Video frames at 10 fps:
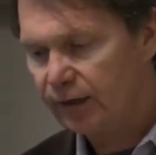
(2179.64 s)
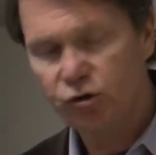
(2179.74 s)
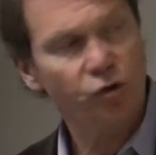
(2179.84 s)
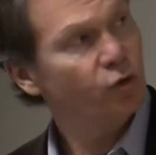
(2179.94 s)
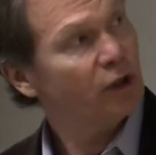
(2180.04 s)

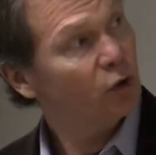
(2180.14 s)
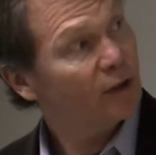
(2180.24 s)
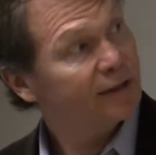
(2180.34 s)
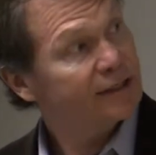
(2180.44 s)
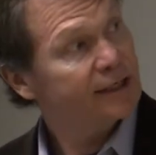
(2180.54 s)
so you can
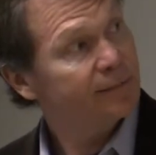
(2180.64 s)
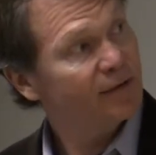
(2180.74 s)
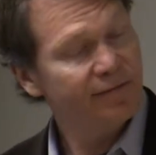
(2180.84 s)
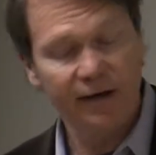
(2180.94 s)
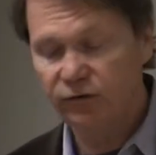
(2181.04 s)
look at the
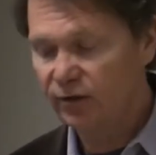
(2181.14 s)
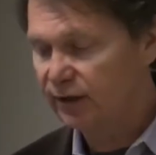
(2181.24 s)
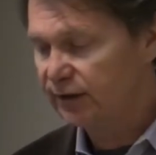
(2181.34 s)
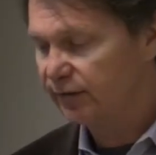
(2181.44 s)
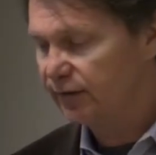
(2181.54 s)
sigma factor
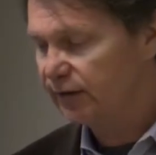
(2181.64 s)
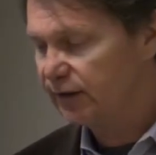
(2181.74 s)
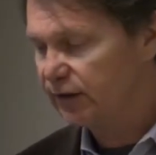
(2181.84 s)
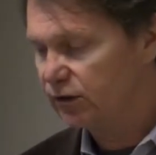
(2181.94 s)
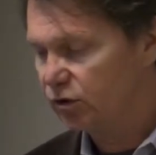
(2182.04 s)

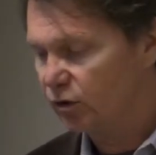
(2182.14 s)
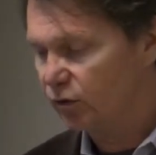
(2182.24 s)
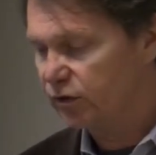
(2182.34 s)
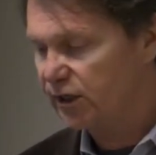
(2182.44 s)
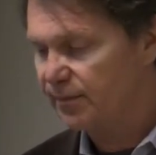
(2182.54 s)
activities.
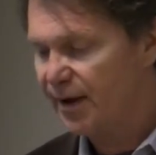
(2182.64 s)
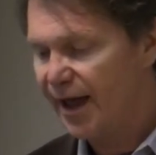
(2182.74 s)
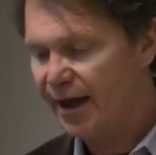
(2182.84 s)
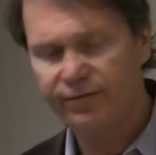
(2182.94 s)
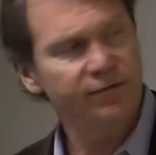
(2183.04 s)
So sigma
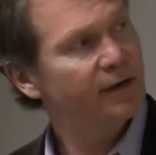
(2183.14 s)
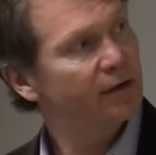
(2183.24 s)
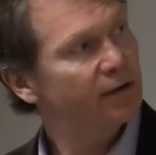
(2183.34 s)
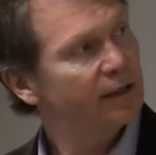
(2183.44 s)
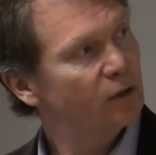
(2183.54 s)
F
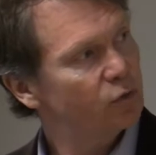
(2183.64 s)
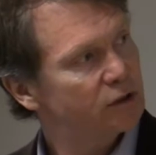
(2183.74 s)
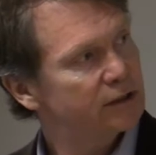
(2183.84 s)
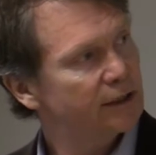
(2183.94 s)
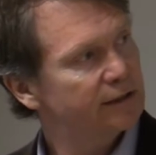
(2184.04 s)
clearly
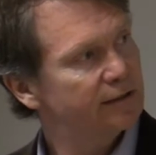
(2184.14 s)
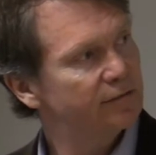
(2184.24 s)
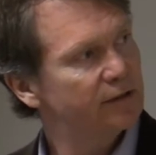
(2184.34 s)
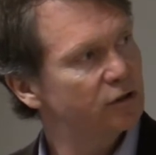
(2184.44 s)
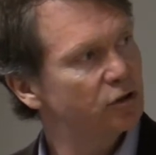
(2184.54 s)
loses
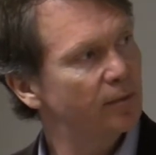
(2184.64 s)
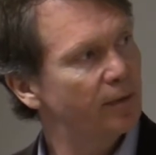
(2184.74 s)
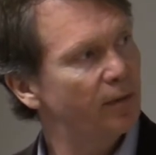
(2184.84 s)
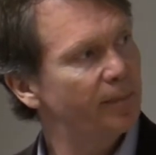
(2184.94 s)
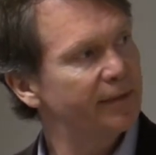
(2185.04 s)
activity
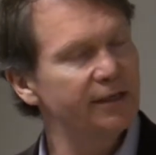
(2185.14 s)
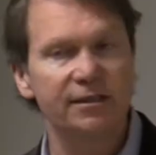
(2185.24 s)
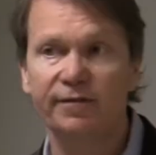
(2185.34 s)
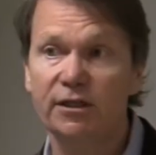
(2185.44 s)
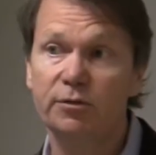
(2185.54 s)
somehow, but that's
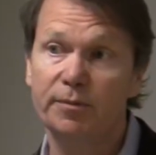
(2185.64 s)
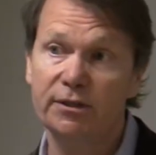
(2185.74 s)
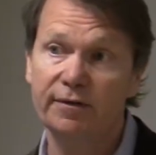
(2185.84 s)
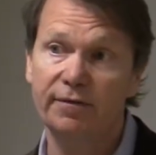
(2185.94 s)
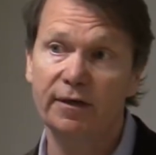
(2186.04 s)
a very
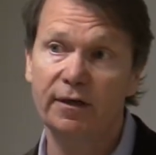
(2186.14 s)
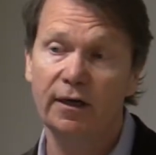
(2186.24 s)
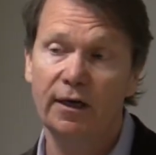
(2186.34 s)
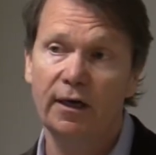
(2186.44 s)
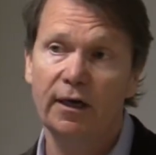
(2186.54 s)
specific
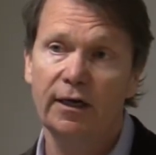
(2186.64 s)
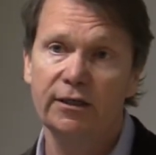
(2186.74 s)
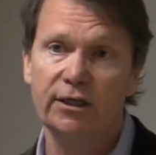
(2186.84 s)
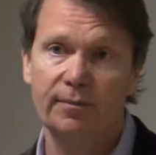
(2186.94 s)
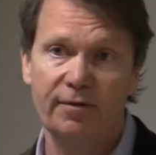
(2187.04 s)

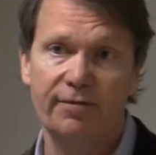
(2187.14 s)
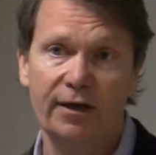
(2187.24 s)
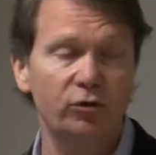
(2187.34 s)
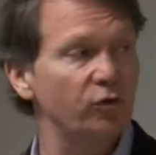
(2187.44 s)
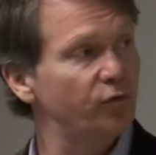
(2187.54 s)
sigma
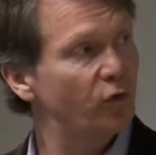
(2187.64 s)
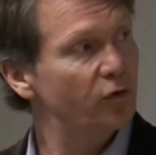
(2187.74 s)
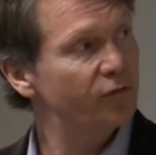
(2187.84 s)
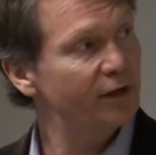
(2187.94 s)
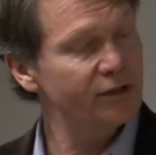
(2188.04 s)
factor
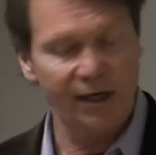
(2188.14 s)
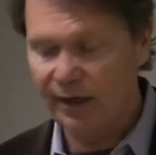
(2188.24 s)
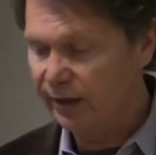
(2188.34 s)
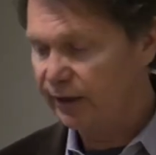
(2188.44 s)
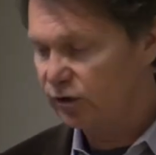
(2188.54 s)
for
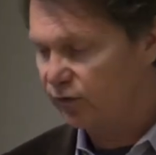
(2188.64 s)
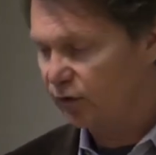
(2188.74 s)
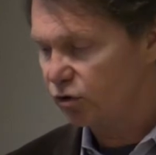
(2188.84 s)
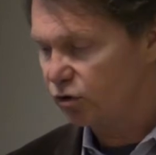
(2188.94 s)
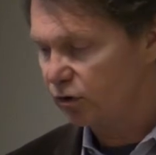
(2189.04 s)
flagella and its
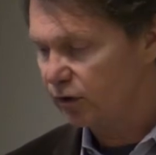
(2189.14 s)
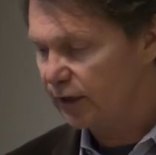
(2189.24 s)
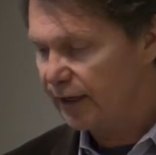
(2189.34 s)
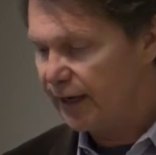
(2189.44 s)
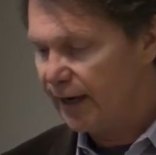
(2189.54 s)
function.
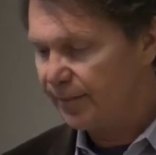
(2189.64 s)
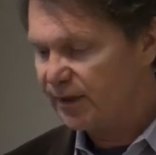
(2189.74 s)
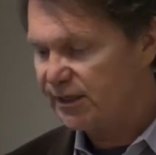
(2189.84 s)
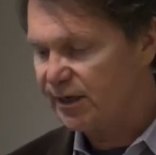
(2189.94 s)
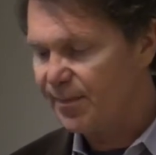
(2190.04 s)

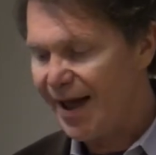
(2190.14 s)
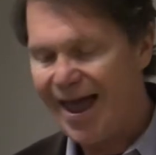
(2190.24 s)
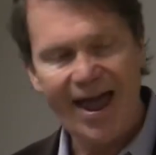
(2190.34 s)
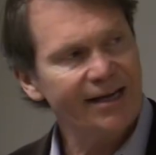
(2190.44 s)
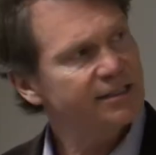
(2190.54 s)
But sigma
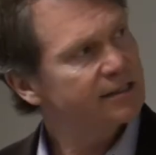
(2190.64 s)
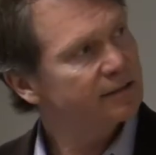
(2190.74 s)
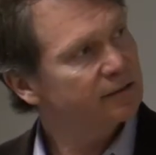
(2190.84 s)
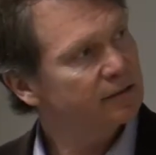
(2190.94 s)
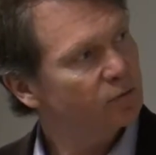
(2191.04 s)

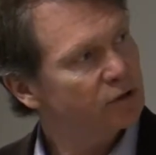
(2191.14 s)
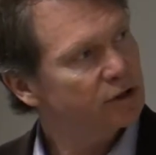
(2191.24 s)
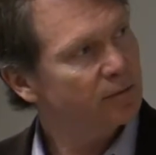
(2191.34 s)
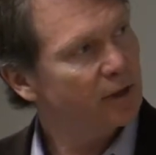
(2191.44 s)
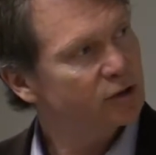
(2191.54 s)
S, which
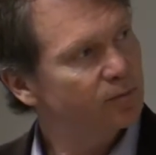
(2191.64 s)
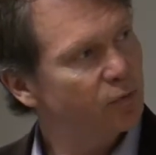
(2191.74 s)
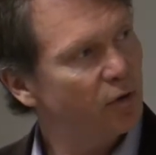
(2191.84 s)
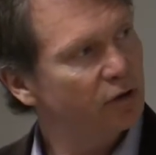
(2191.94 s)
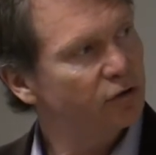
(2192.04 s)
is a much
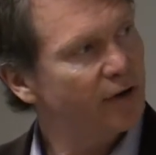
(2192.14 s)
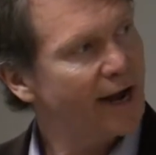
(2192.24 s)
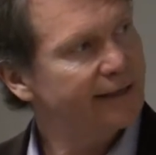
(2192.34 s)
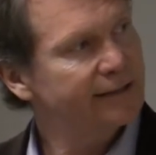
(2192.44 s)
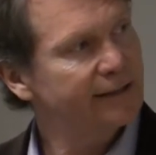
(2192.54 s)
broader
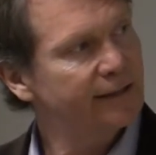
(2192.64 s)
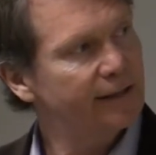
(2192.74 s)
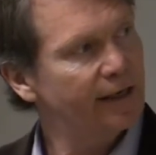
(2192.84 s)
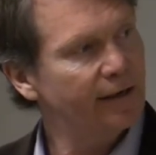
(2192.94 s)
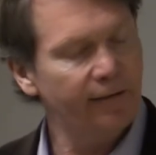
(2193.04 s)
acting